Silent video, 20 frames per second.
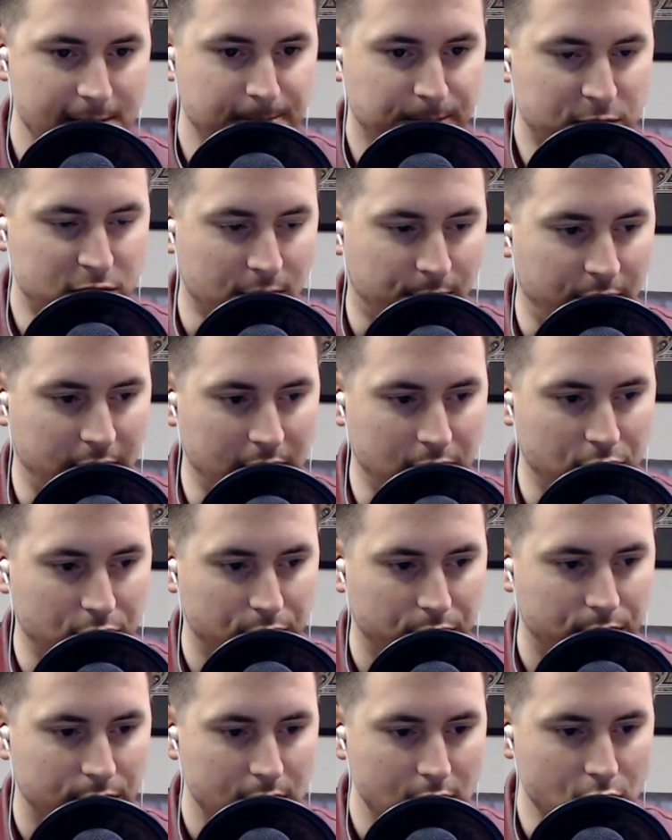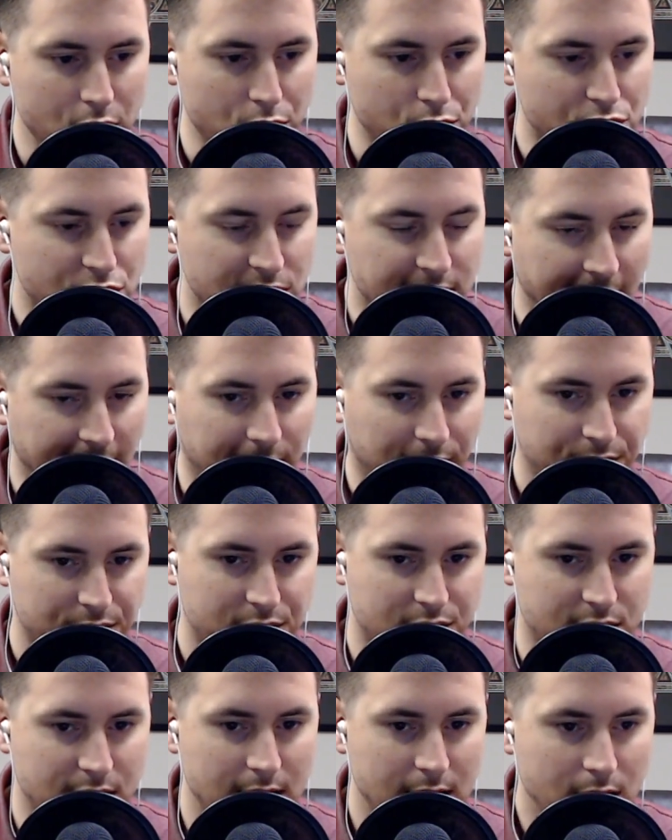Someone who who
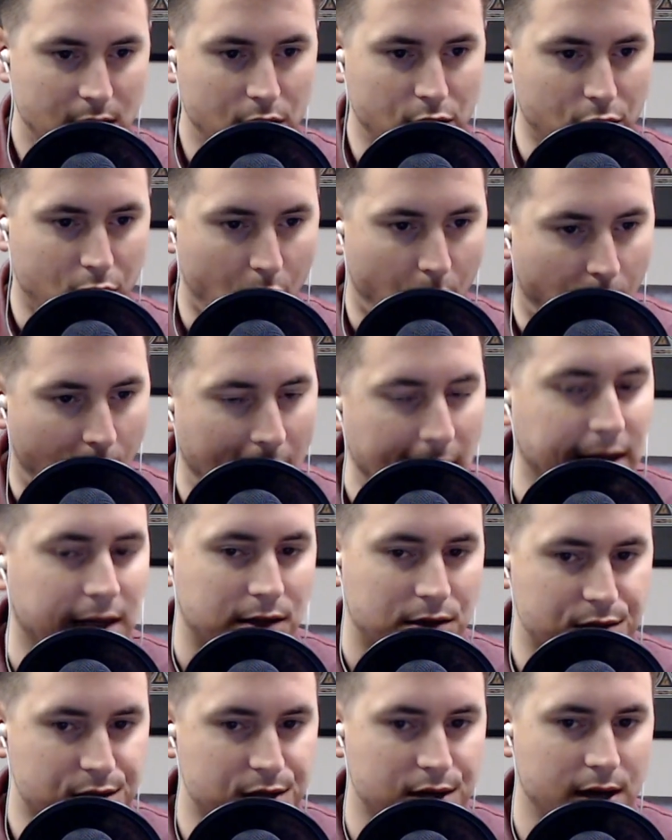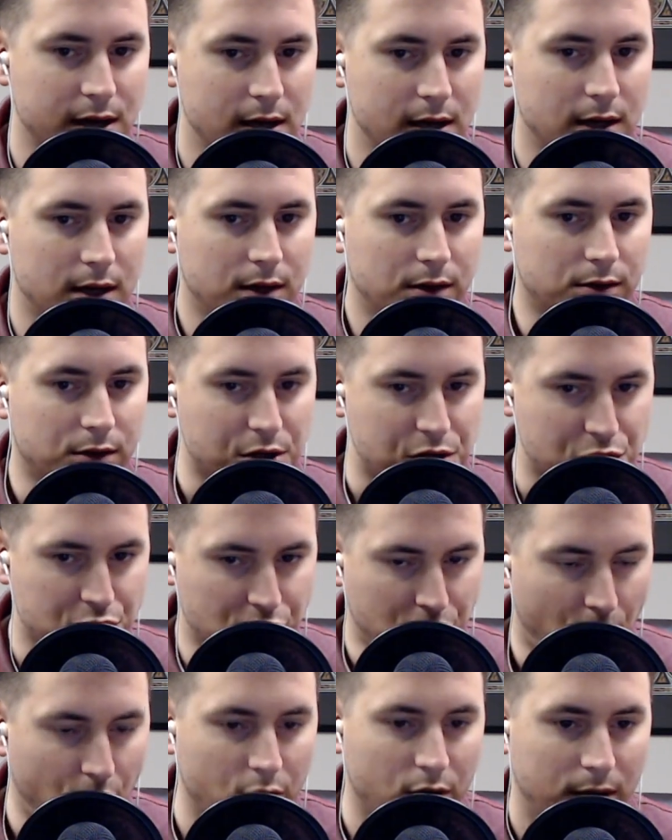settles, who quiets the
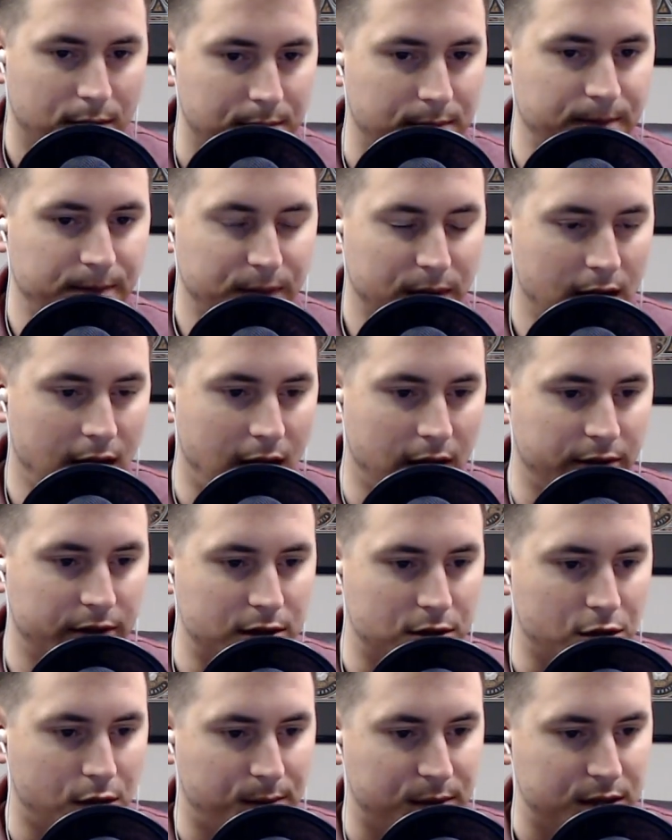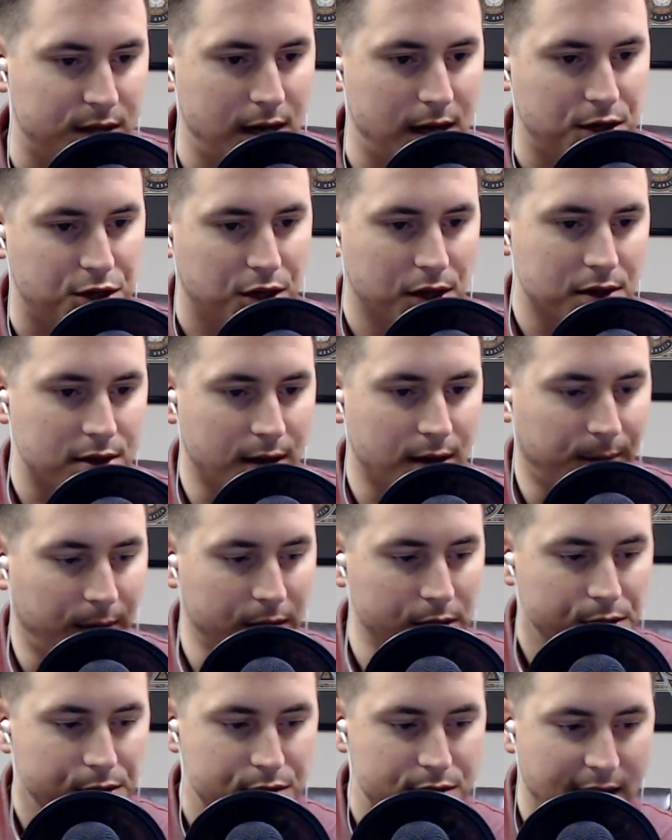storm of interpretation. Someone
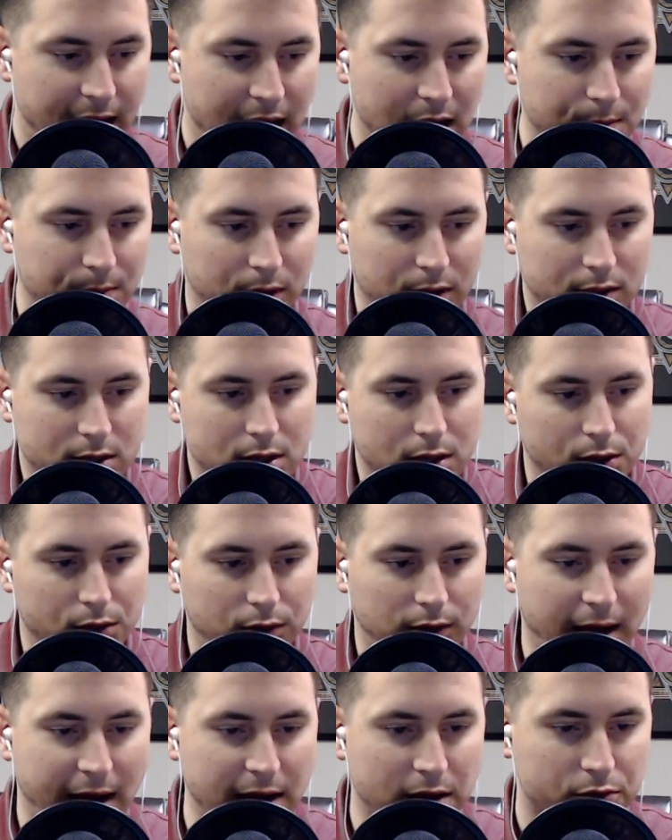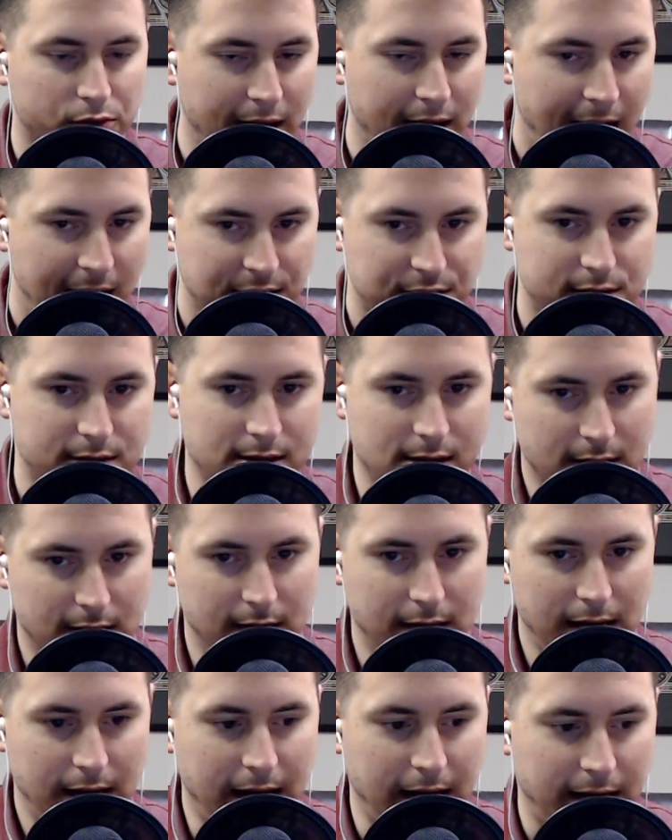who's able to lay to rest
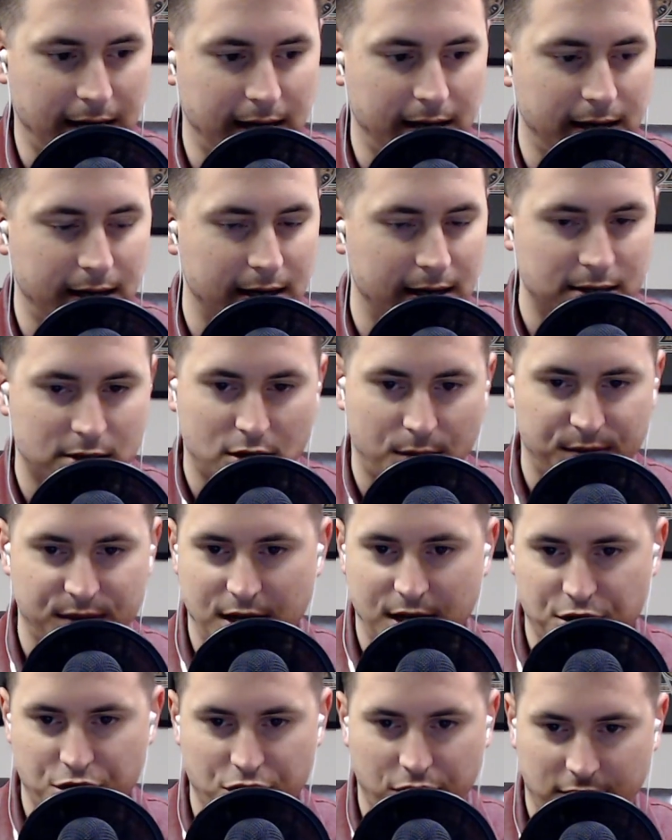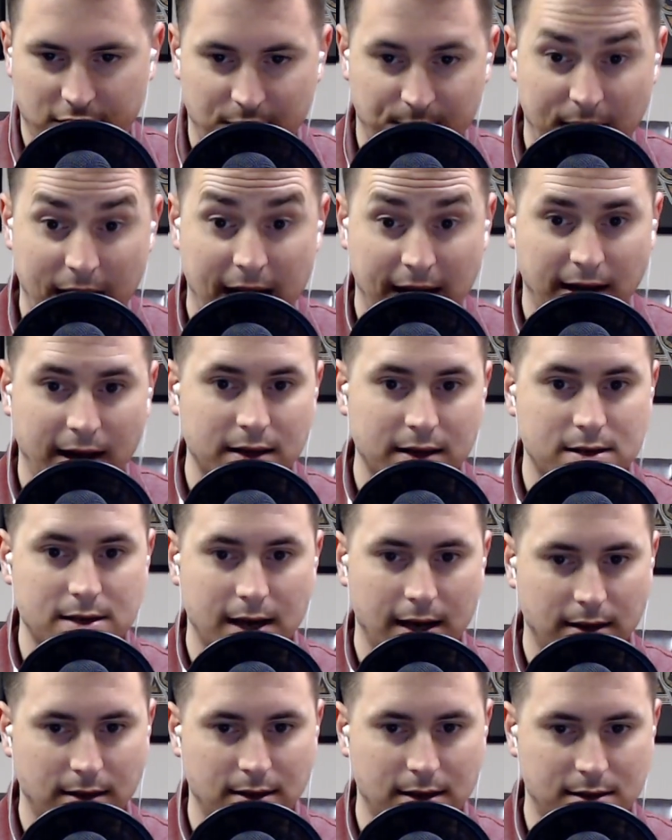any interpretational debate and
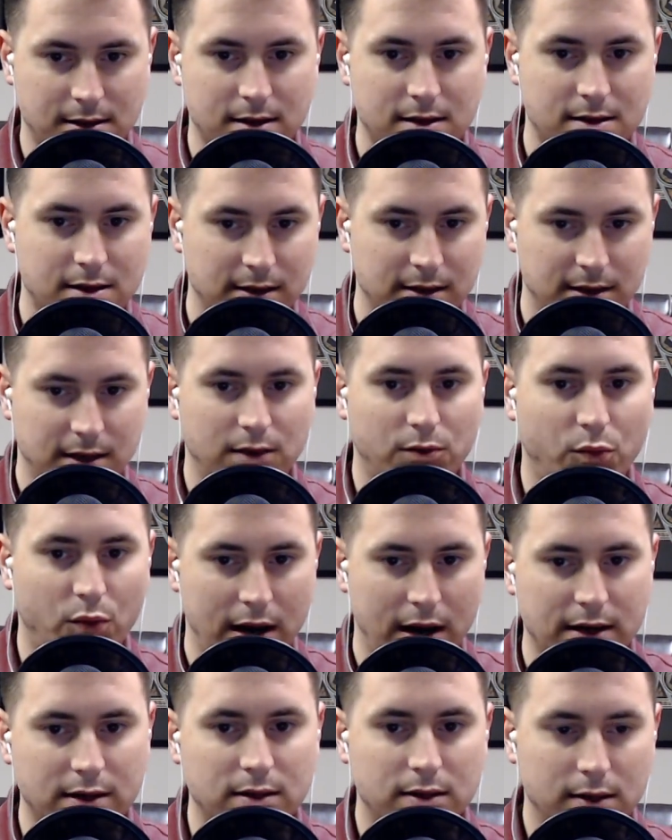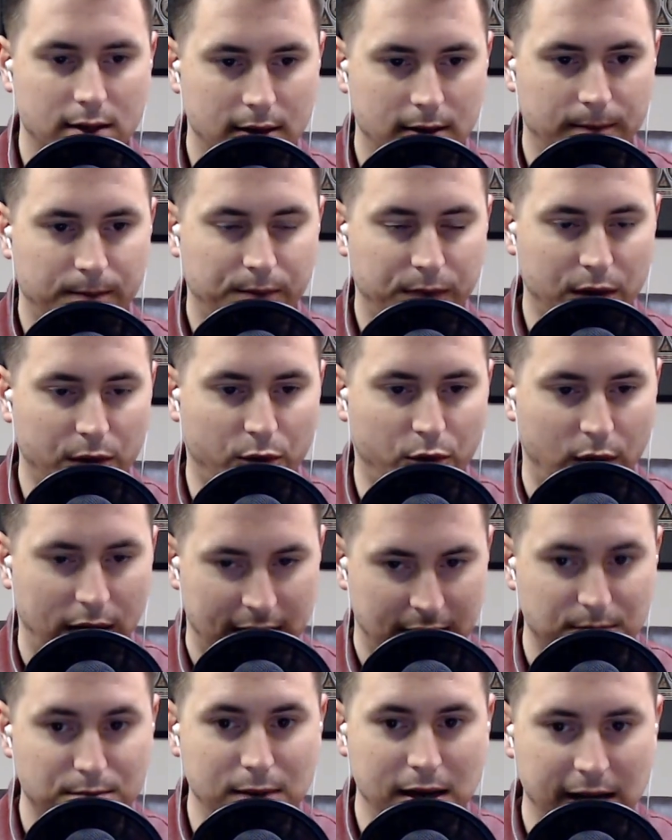say this is indeed what what
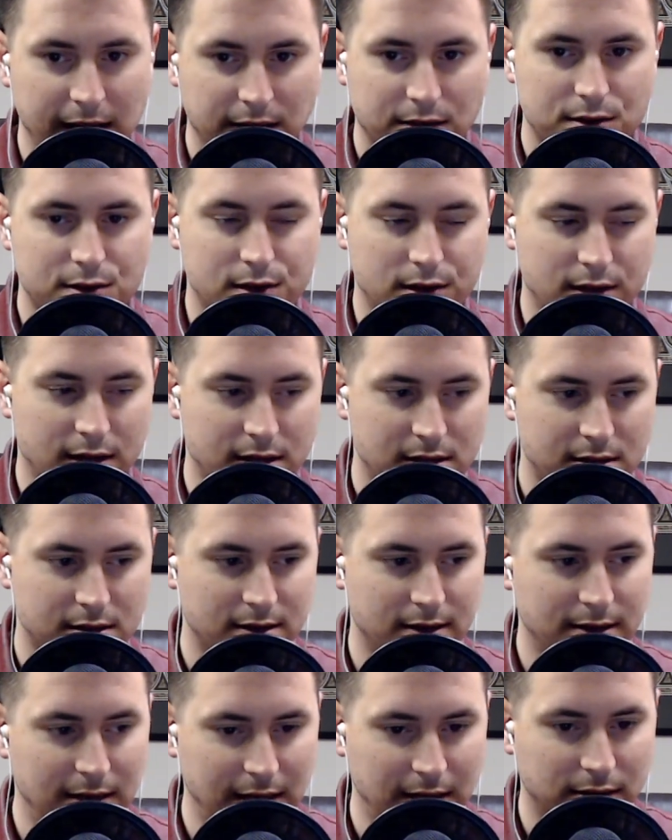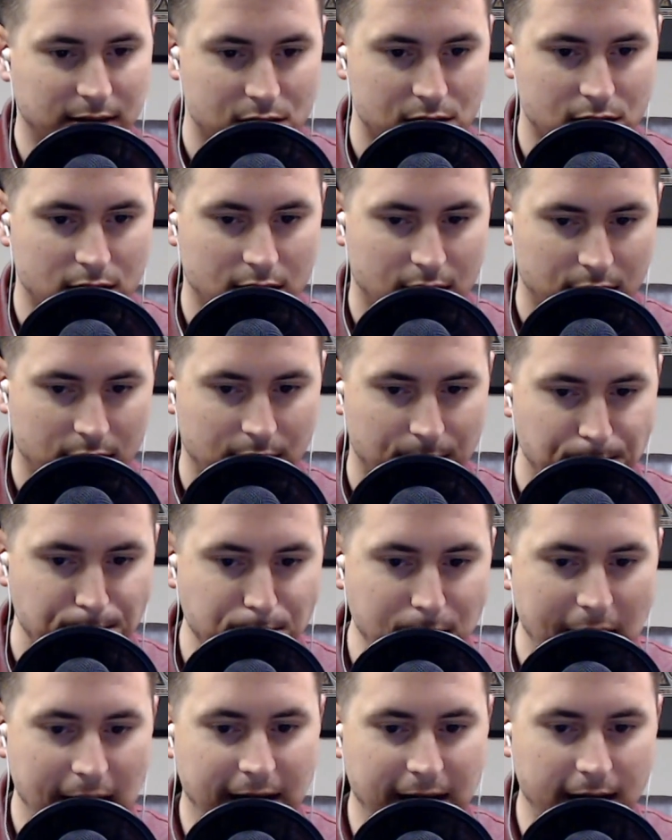it means. This is indeed this the, the
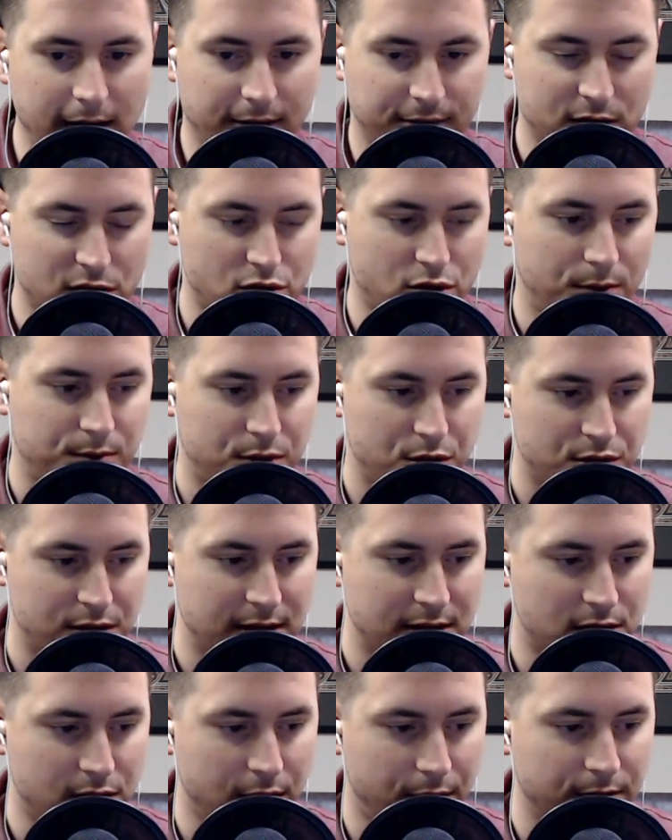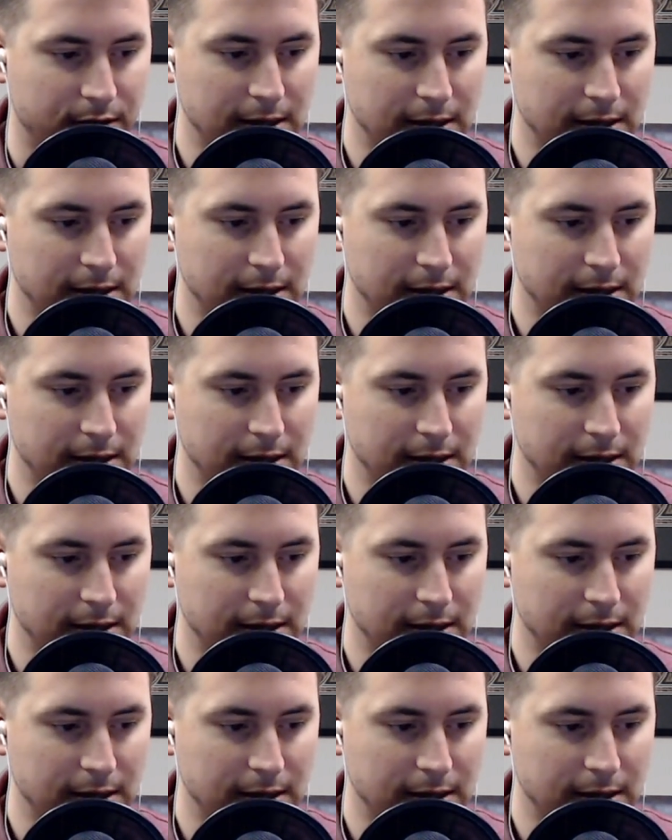meaning of the scriptures. And so